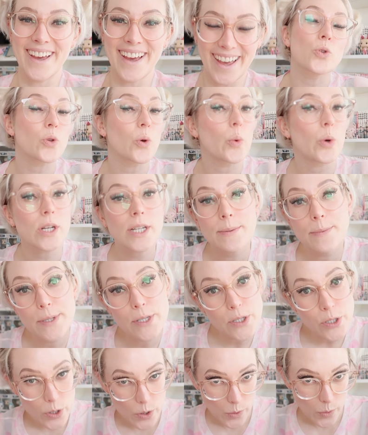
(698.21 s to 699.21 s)
So what I'm
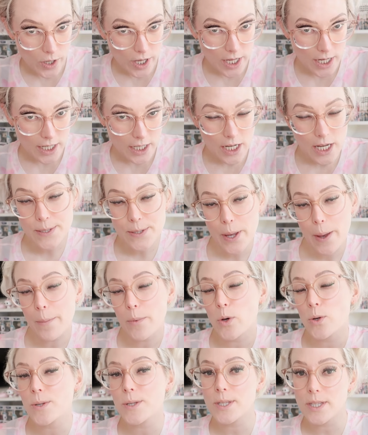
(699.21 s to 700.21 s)
doing is
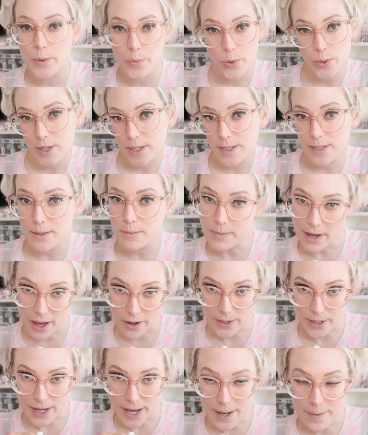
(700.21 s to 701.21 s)
I'm going to separate them
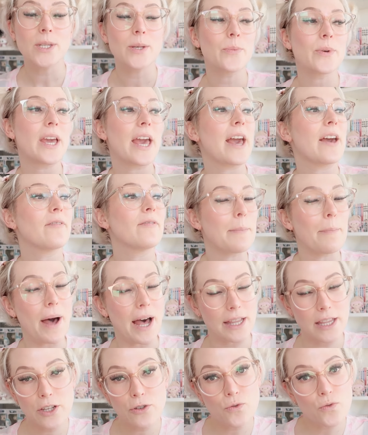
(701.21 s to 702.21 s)
out, okay? So we have the
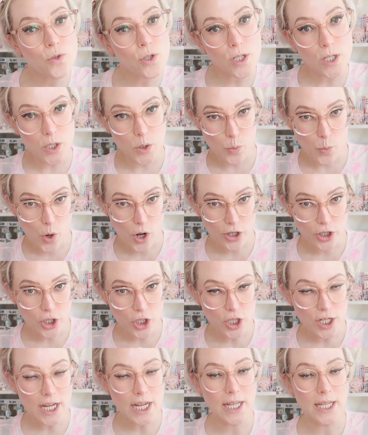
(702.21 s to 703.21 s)
part that you just
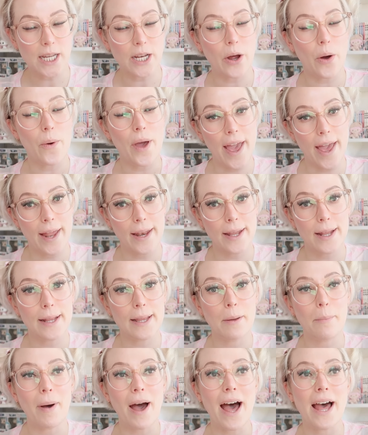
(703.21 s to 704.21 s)
watched, and then I'll add
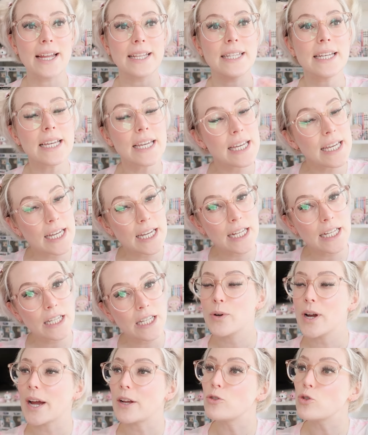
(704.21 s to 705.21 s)
in the part at the end
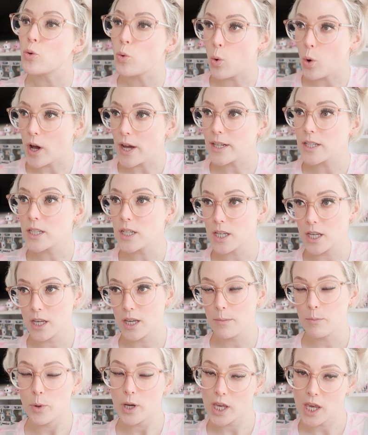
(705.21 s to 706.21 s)
where I try to
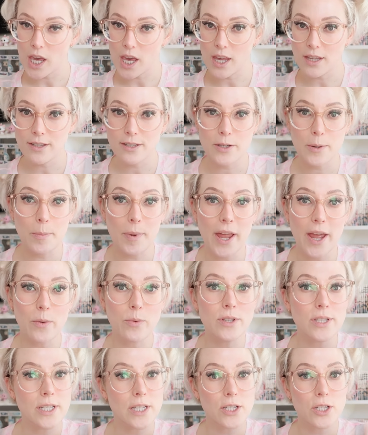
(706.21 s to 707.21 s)
get my cats to play
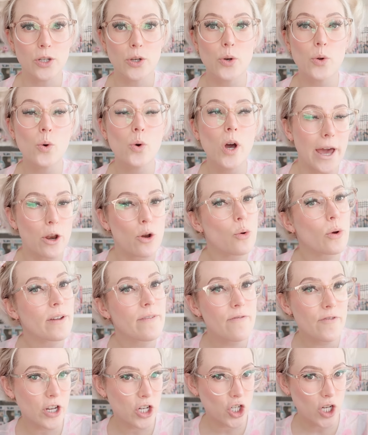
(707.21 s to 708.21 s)
with these little battery
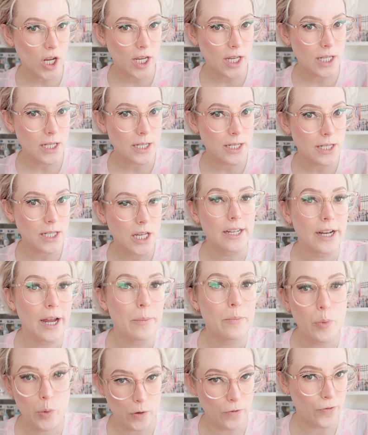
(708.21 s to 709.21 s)
fishies that I
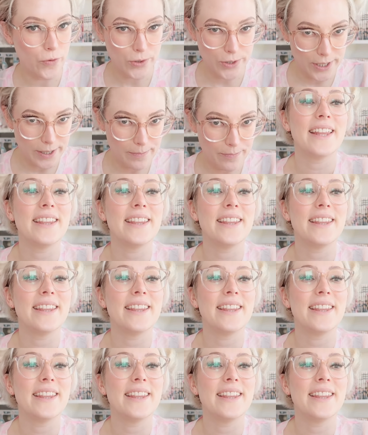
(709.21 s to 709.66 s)
bought for them.